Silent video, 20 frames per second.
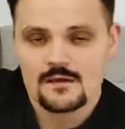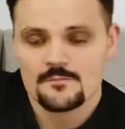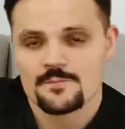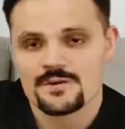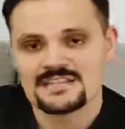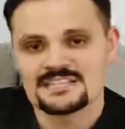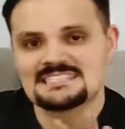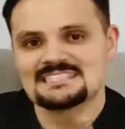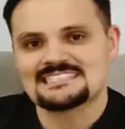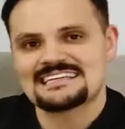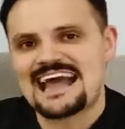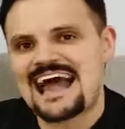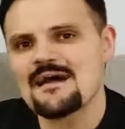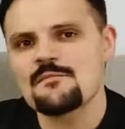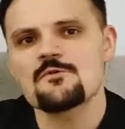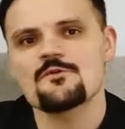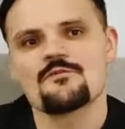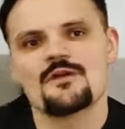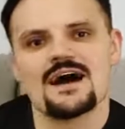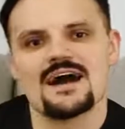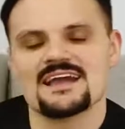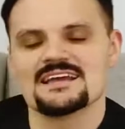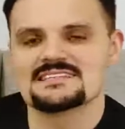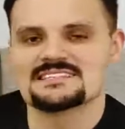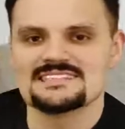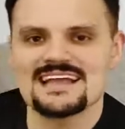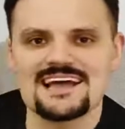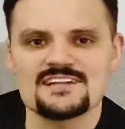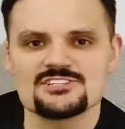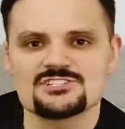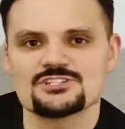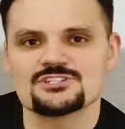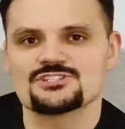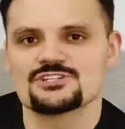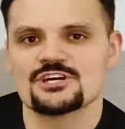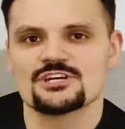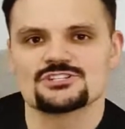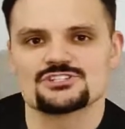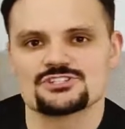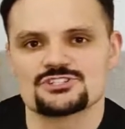But a samurai is not
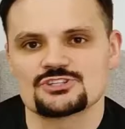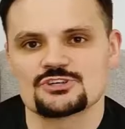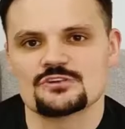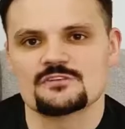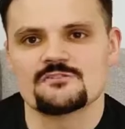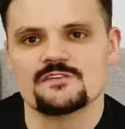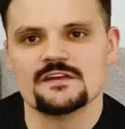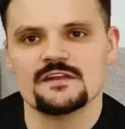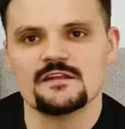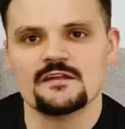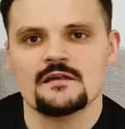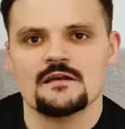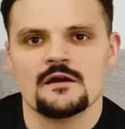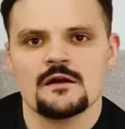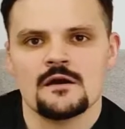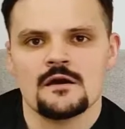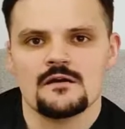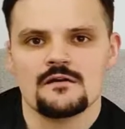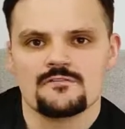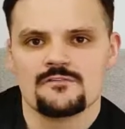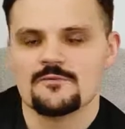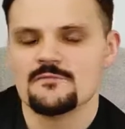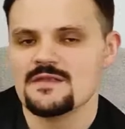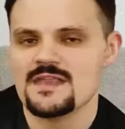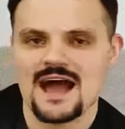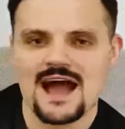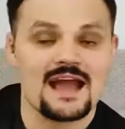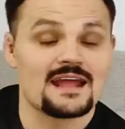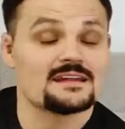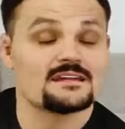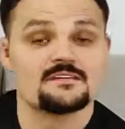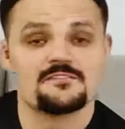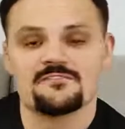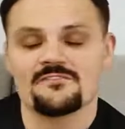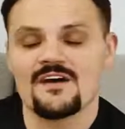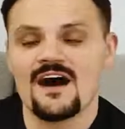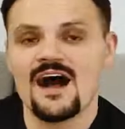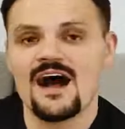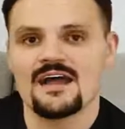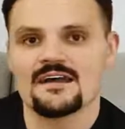just a servant from 9 to
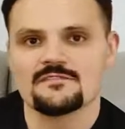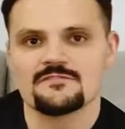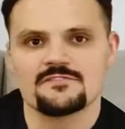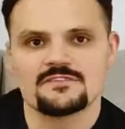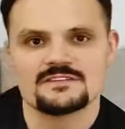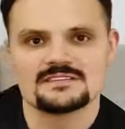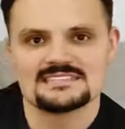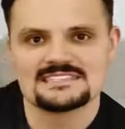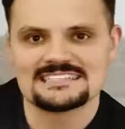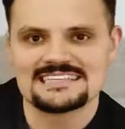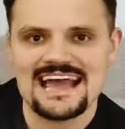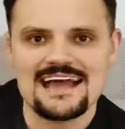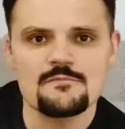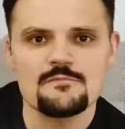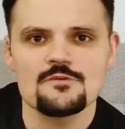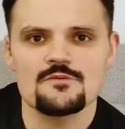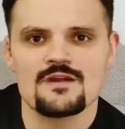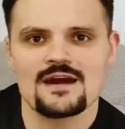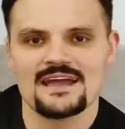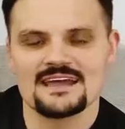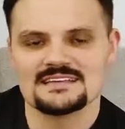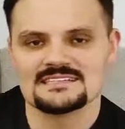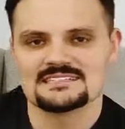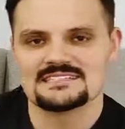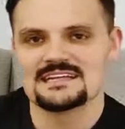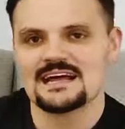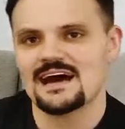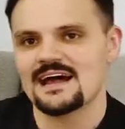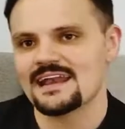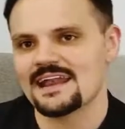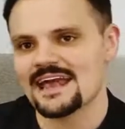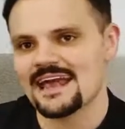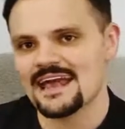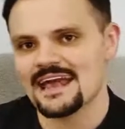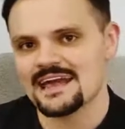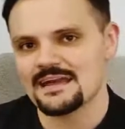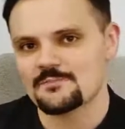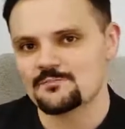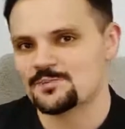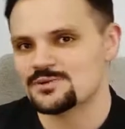5. Samurai is not
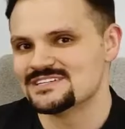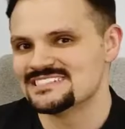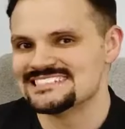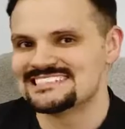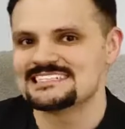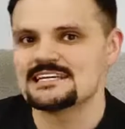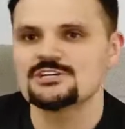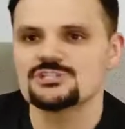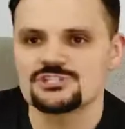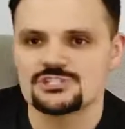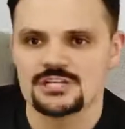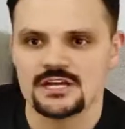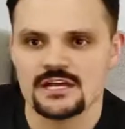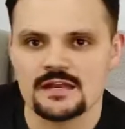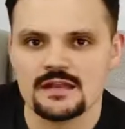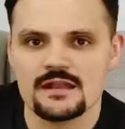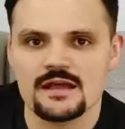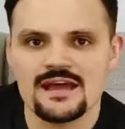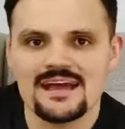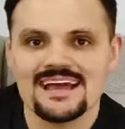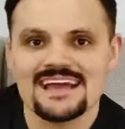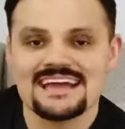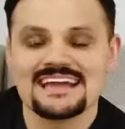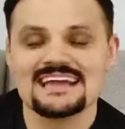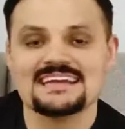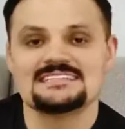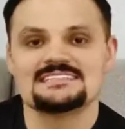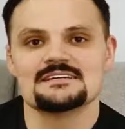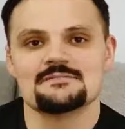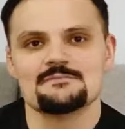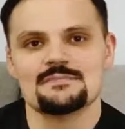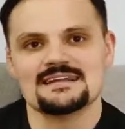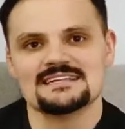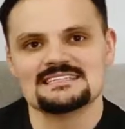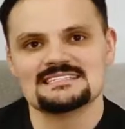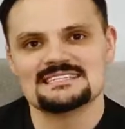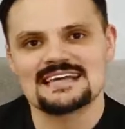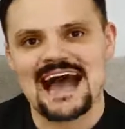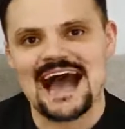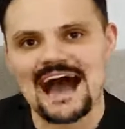a position, it's a
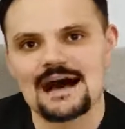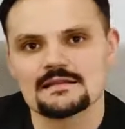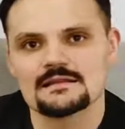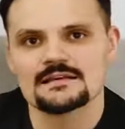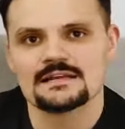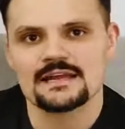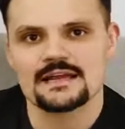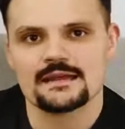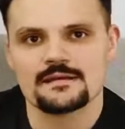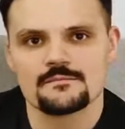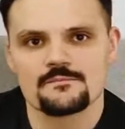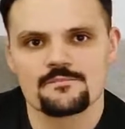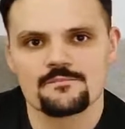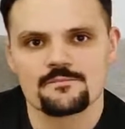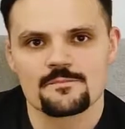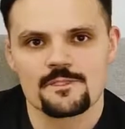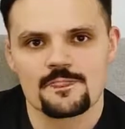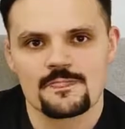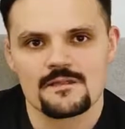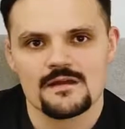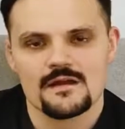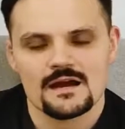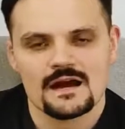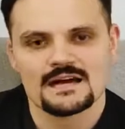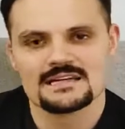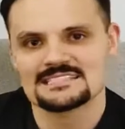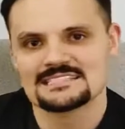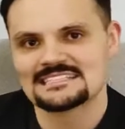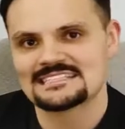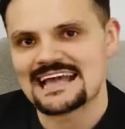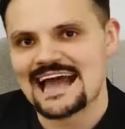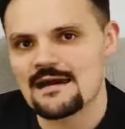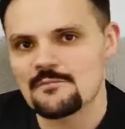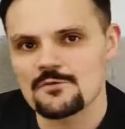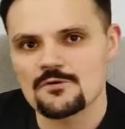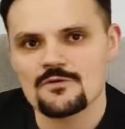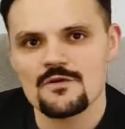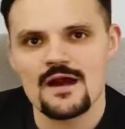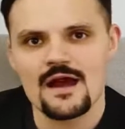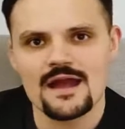mentality. A
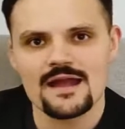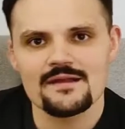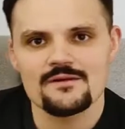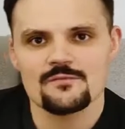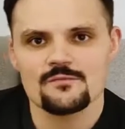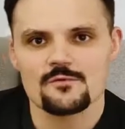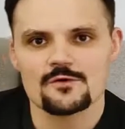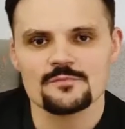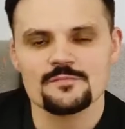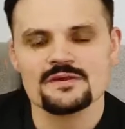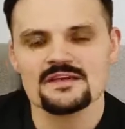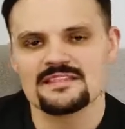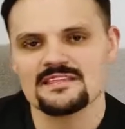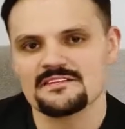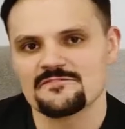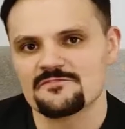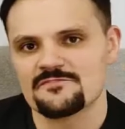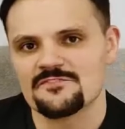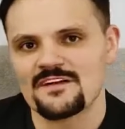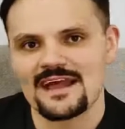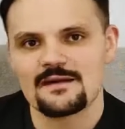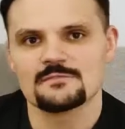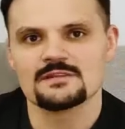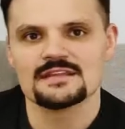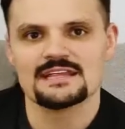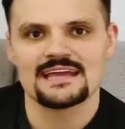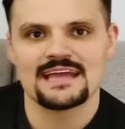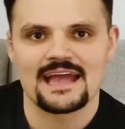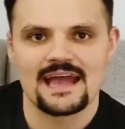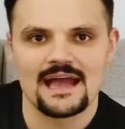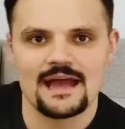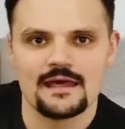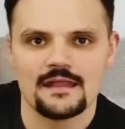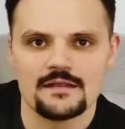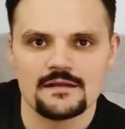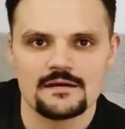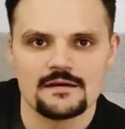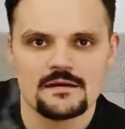samurai would be the family head.